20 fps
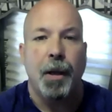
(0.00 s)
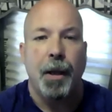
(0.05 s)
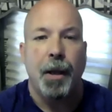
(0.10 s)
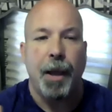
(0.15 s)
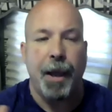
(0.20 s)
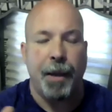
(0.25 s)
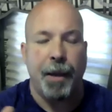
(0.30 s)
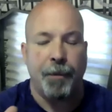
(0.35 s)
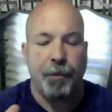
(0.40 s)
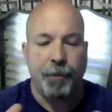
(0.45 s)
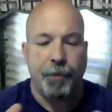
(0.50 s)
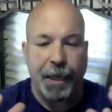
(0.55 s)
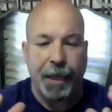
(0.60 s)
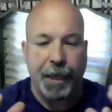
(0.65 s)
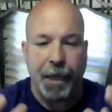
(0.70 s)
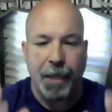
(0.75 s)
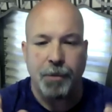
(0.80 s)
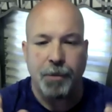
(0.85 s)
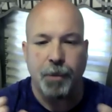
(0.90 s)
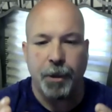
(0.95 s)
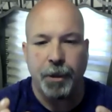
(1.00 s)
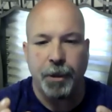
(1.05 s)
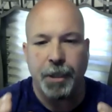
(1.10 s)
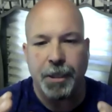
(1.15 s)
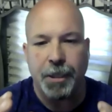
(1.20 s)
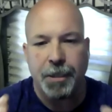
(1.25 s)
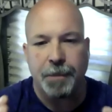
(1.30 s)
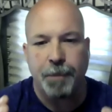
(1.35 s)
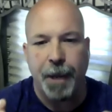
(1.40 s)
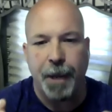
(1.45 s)
And because we are in
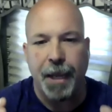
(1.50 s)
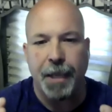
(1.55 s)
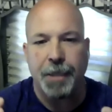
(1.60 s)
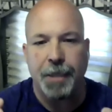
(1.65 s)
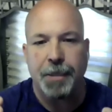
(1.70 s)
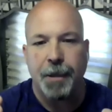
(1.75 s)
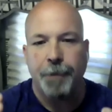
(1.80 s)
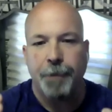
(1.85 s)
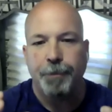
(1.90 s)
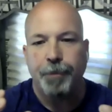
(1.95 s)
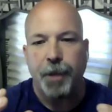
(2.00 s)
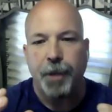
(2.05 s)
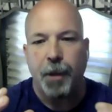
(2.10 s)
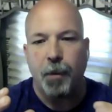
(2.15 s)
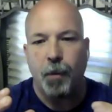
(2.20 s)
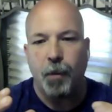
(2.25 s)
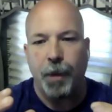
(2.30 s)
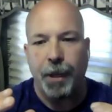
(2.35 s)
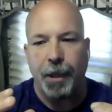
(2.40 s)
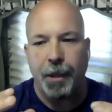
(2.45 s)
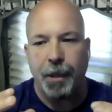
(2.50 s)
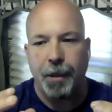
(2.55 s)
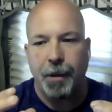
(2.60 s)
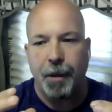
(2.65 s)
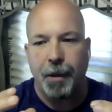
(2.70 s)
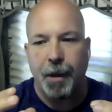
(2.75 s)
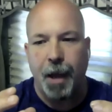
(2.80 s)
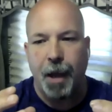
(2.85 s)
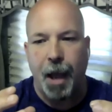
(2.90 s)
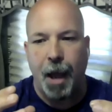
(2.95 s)
this space, we,
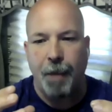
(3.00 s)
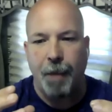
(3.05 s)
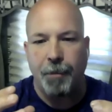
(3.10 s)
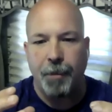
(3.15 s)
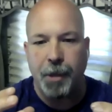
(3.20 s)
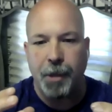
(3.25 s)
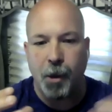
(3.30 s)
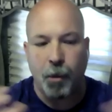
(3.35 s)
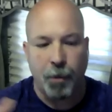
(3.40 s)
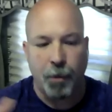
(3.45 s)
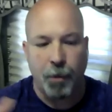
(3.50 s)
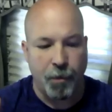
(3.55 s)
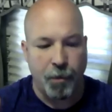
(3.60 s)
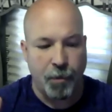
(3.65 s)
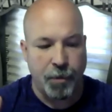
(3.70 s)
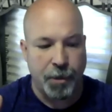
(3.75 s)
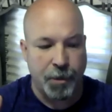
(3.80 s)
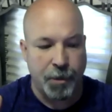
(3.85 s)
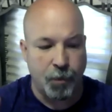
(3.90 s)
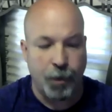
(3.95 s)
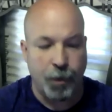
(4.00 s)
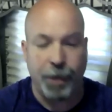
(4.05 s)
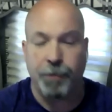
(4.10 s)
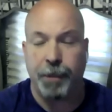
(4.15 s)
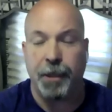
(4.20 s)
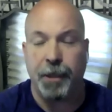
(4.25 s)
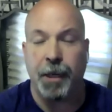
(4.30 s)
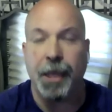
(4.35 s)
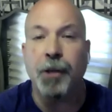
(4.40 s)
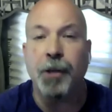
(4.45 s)
um, you know, we had
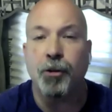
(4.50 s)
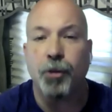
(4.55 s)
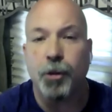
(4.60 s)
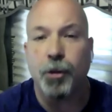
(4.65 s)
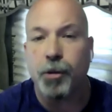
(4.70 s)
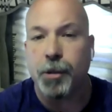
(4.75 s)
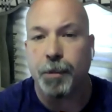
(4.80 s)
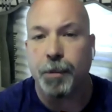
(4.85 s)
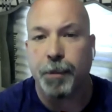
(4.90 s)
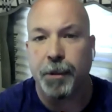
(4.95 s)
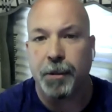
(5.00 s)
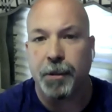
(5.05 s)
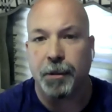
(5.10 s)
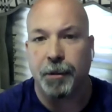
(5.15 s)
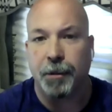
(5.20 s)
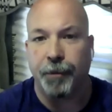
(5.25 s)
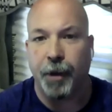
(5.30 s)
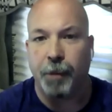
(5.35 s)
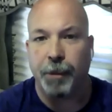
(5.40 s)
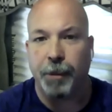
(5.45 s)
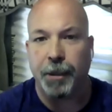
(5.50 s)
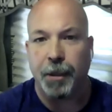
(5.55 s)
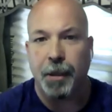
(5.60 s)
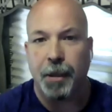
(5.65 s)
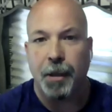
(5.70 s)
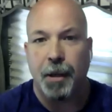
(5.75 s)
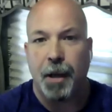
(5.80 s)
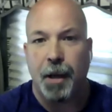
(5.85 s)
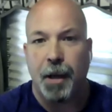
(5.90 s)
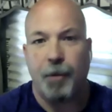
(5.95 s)
been introduced to personal development.
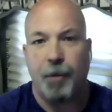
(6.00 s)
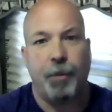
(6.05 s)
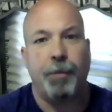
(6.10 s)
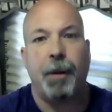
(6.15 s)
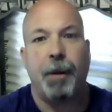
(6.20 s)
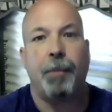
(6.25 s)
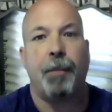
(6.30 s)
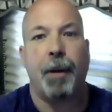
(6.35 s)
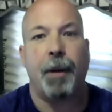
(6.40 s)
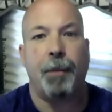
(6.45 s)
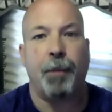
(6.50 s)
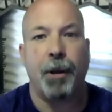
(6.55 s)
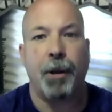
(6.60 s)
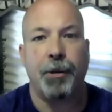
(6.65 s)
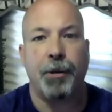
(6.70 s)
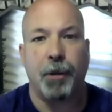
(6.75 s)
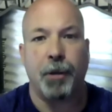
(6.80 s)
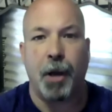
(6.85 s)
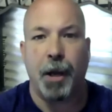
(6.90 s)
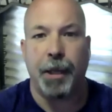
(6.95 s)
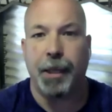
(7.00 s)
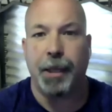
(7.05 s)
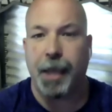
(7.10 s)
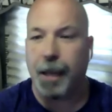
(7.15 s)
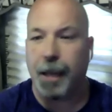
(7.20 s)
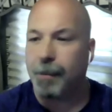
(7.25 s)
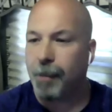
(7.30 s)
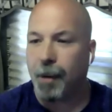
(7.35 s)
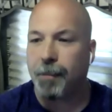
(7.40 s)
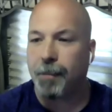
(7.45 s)
I remember my brother-in-law. He
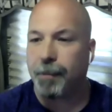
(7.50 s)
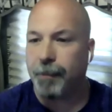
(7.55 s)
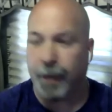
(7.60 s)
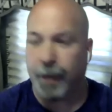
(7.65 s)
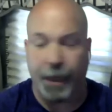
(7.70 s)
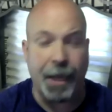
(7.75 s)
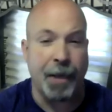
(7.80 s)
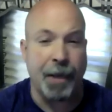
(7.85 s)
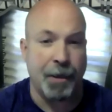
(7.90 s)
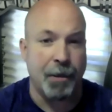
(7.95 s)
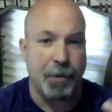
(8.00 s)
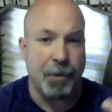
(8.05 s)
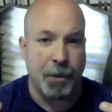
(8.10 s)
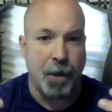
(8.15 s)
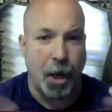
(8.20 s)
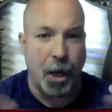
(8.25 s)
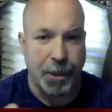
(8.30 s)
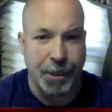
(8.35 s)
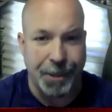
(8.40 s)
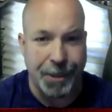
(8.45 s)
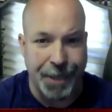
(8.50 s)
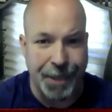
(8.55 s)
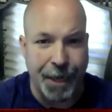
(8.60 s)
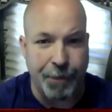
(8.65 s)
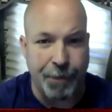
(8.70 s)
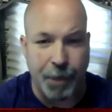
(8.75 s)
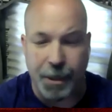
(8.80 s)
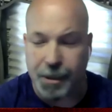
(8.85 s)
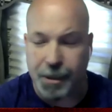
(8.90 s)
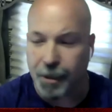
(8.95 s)
came up, and again, not to date
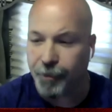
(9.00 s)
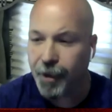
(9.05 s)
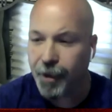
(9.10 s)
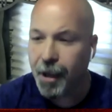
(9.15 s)
myself,